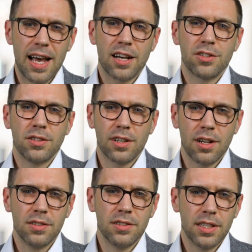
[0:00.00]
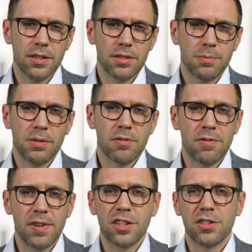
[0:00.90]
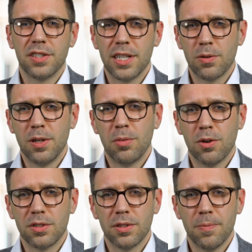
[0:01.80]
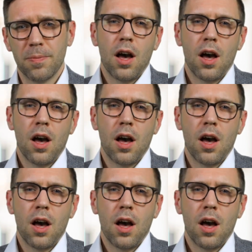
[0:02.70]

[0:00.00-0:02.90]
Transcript: action and closing deals, but reflection is equally important.